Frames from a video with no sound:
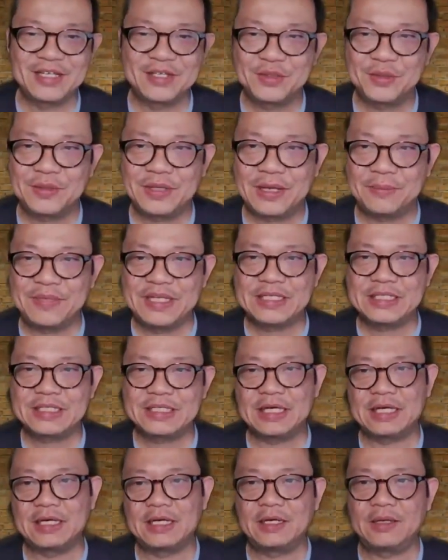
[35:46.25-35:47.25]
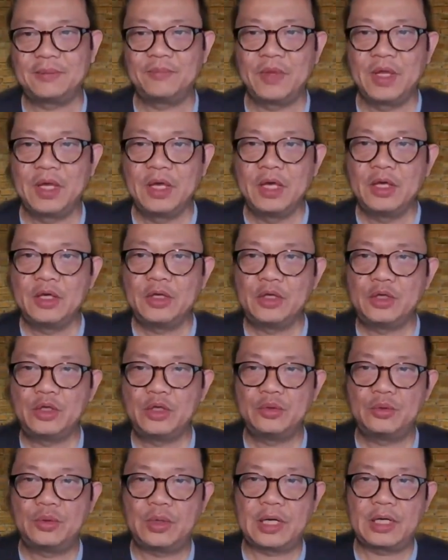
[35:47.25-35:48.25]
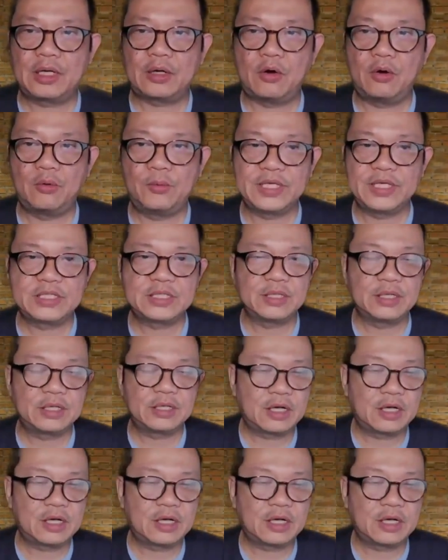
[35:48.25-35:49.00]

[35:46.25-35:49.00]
So that means you are always